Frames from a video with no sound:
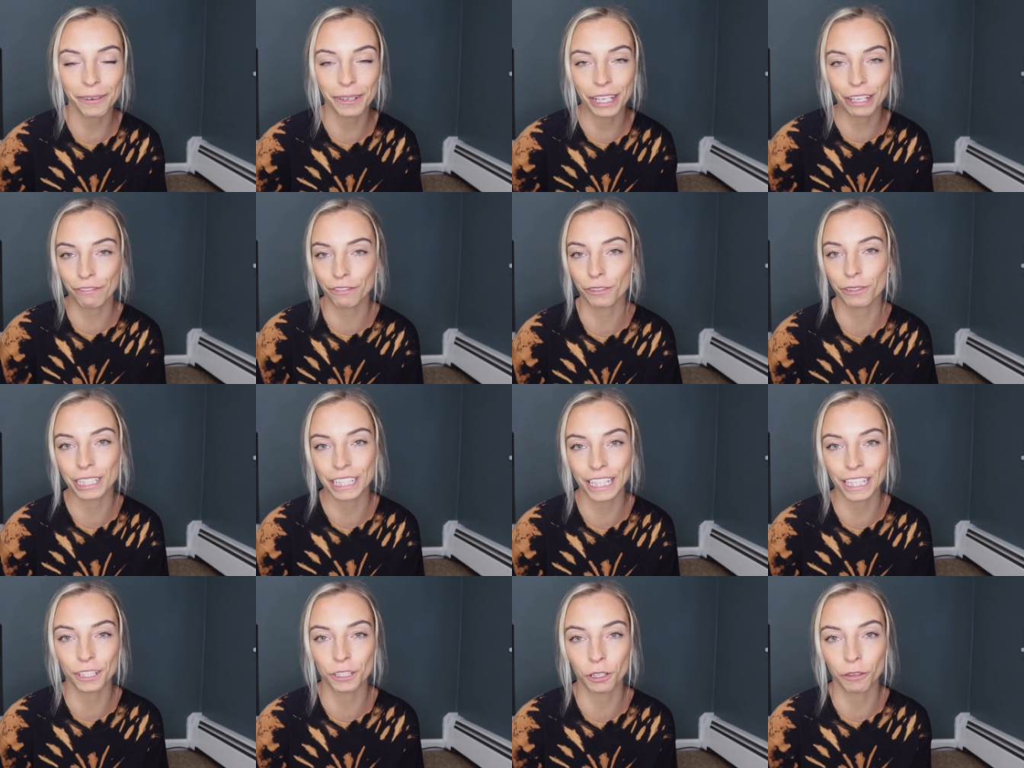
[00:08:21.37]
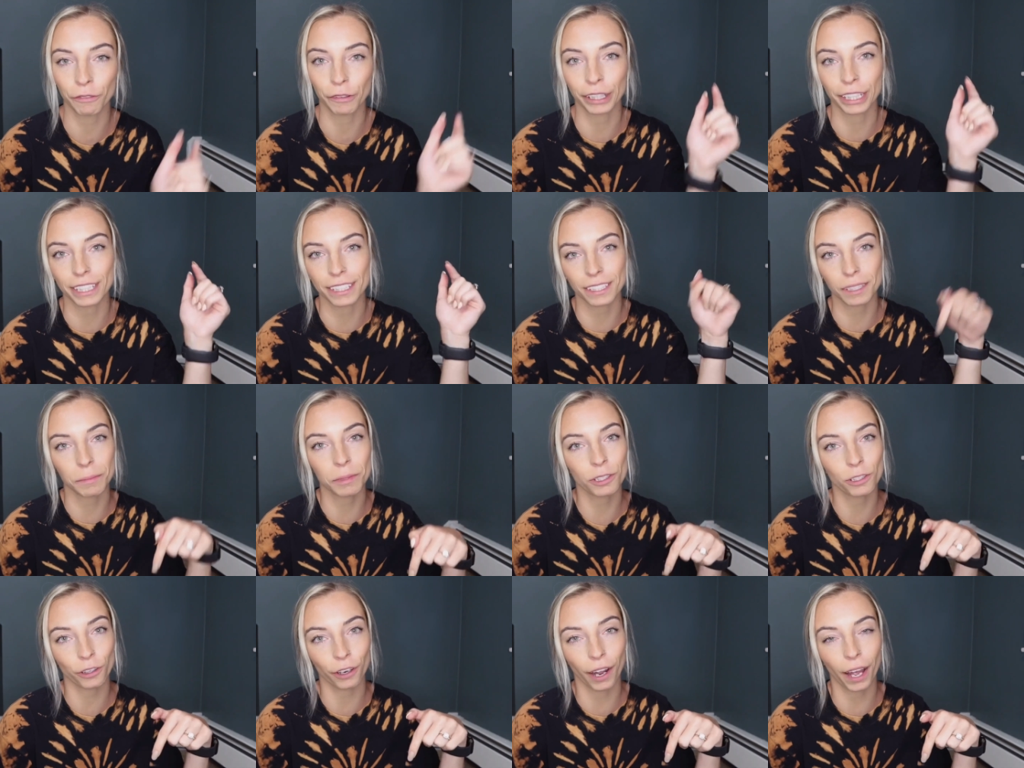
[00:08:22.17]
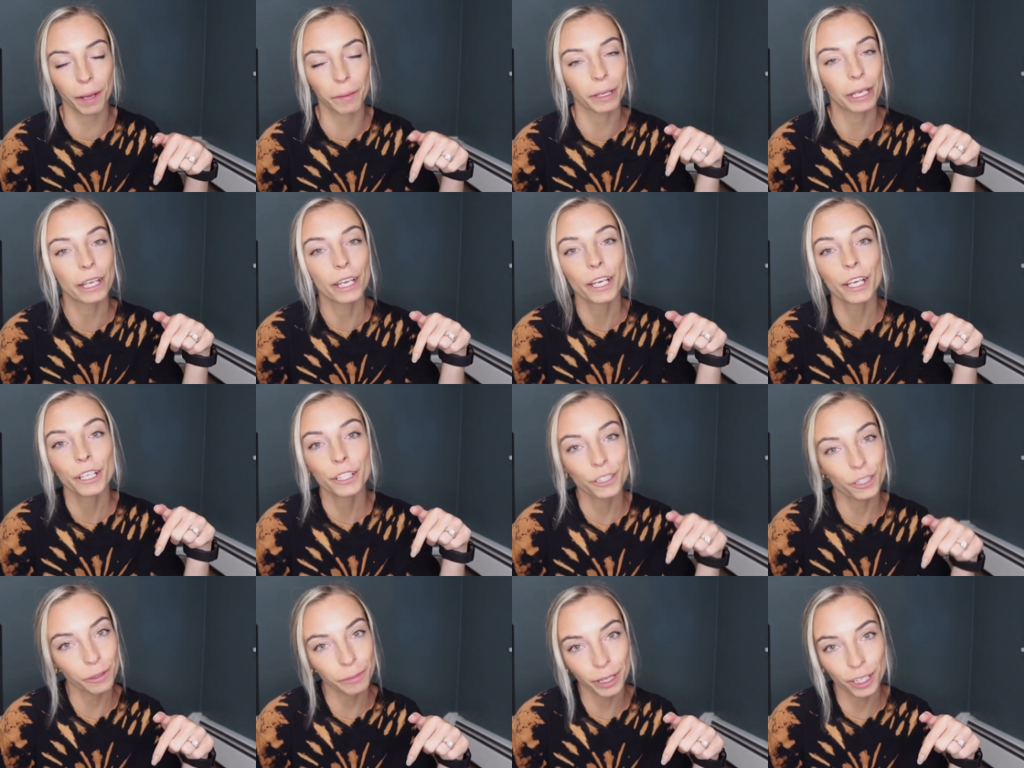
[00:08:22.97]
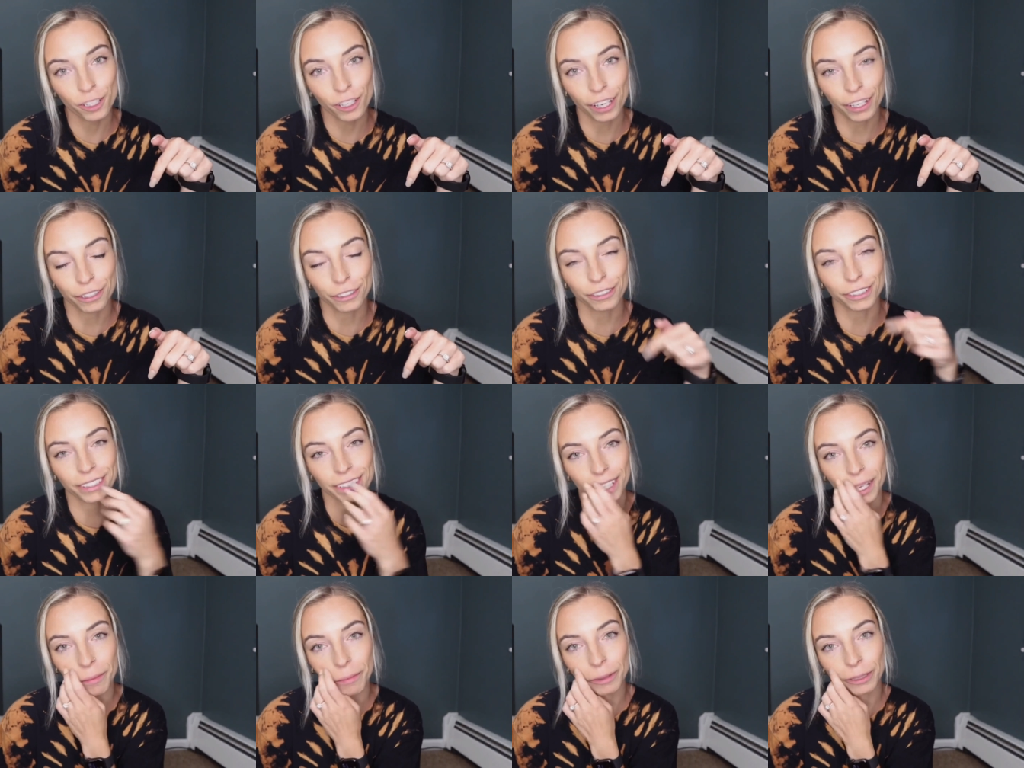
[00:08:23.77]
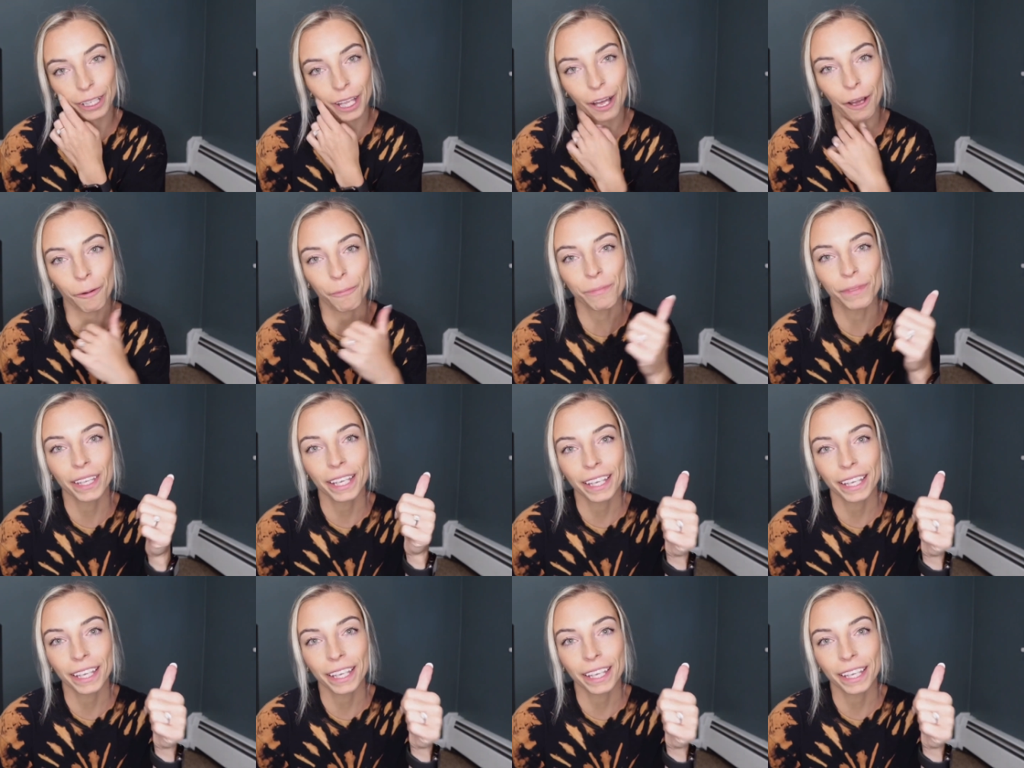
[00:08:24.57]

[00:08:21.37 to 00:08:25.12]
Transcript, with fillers: If you did, don't forget to subscribe to my channel down below.